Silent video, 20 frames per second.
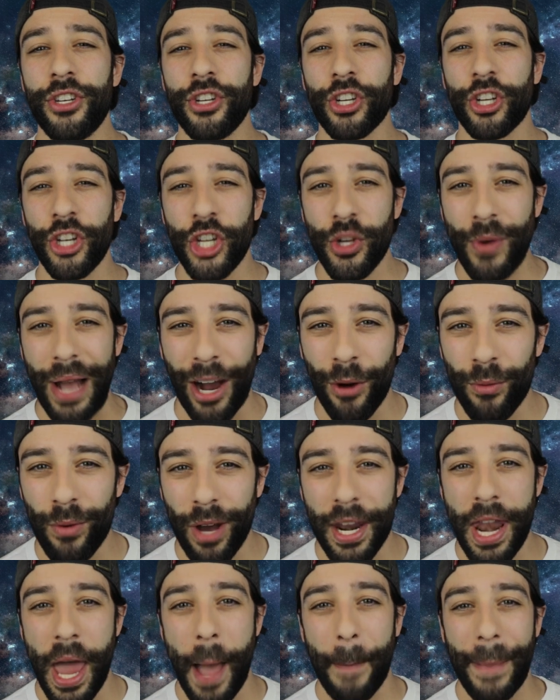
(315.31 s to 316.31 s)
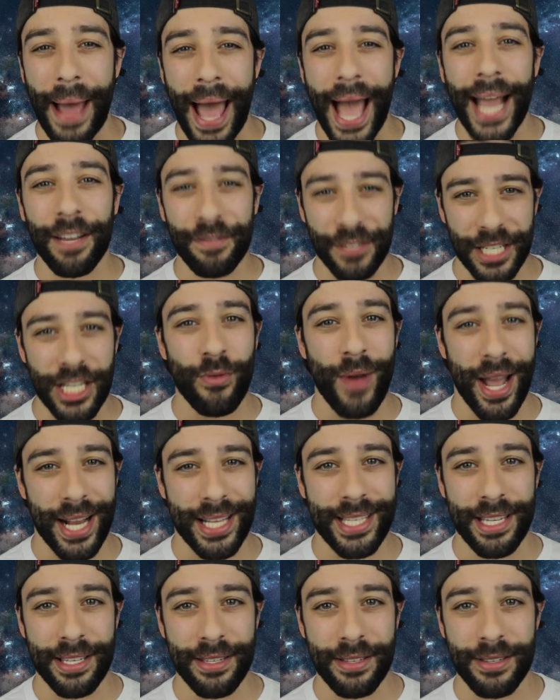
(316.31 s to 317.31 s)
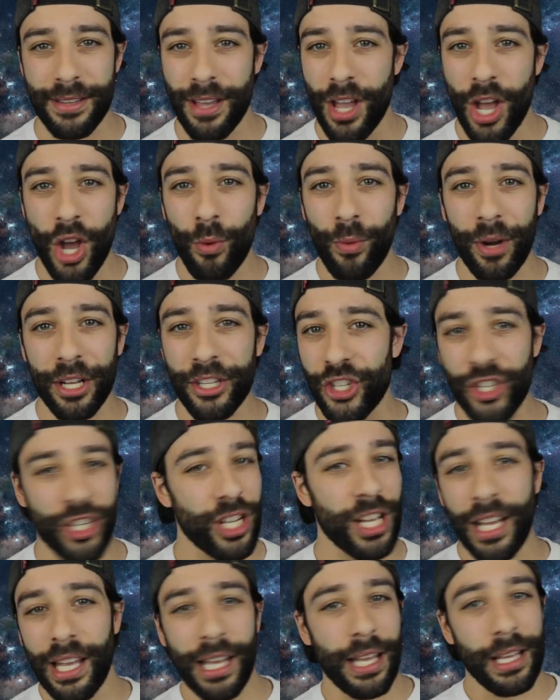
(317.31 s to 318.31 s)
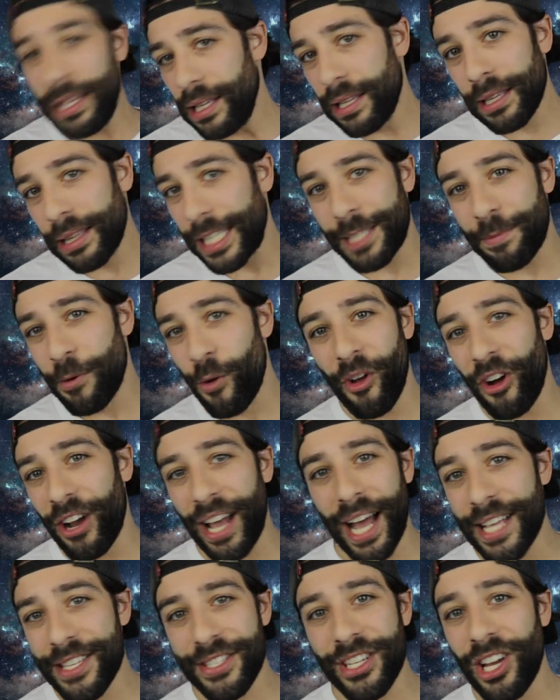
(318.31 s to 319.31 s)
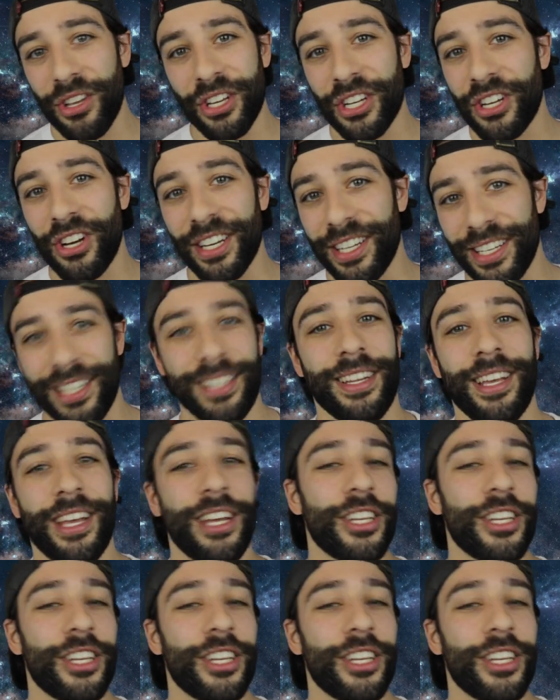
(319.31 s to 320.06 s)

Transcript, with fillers: to could you outrun a pack of T-Rexes? Which, let's be real guys, no you couldn't.